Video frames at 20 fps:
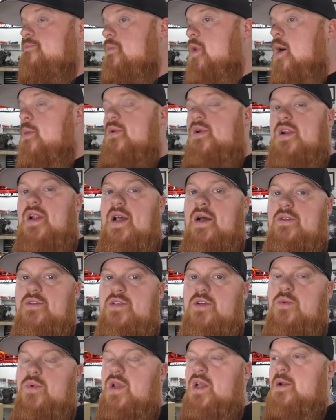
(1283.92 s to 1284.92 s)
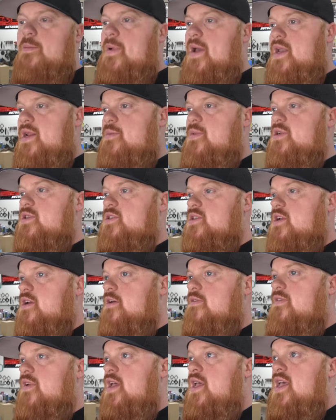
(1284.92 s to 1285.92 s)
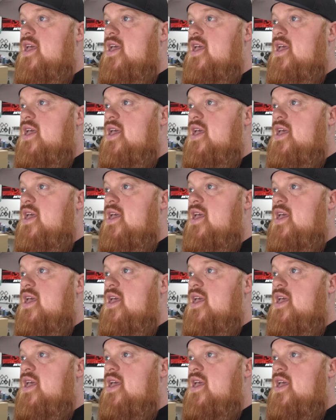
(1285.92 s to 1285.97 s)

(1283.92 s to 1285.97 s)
bobbing it out. So we got to paint a bunch of stuff,